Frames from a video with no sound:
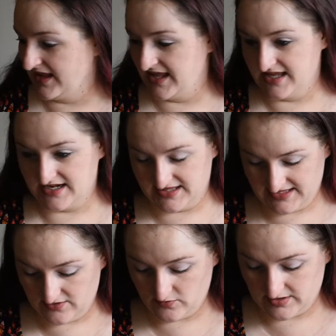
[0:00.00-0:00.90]
And I
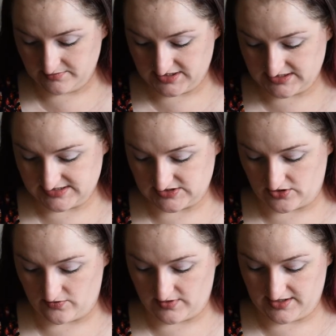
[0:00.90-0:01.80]
think what I'm going to
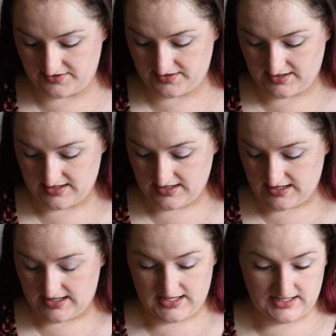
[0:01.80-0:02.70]
start with
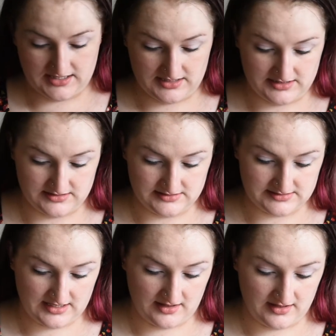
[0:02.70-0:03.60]
is,